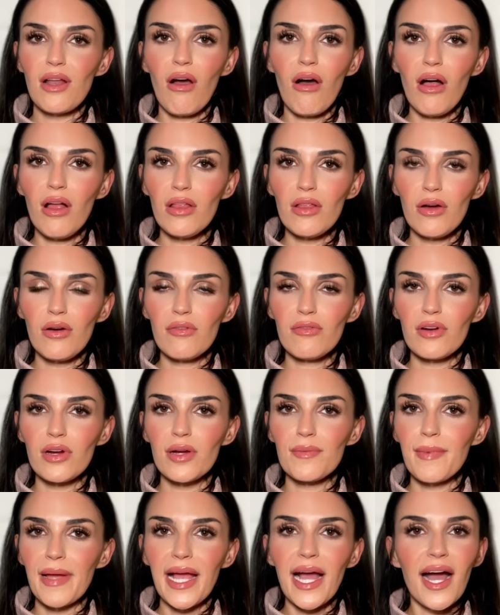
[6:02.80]
all
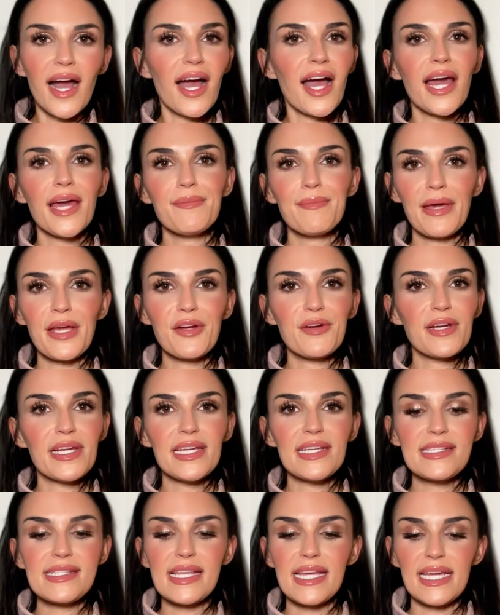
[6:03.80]
over my eye, my
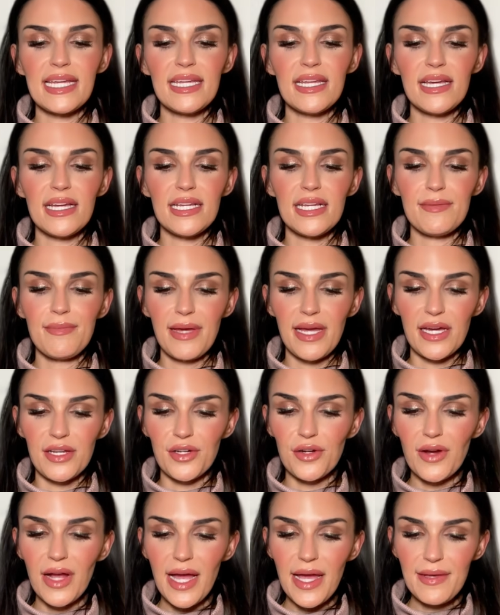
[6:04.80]
crease, and in my
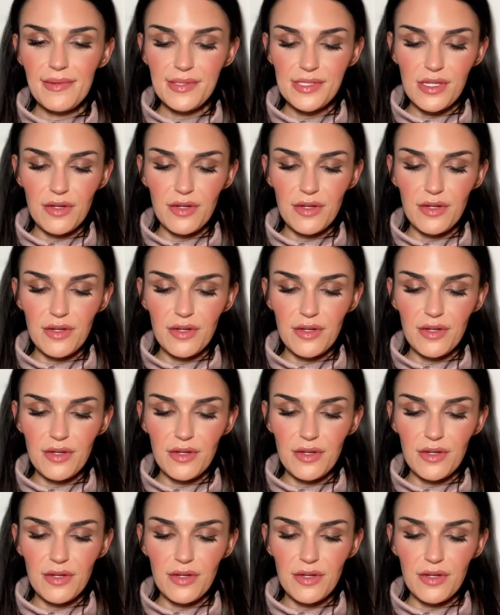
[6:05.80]
under eyes.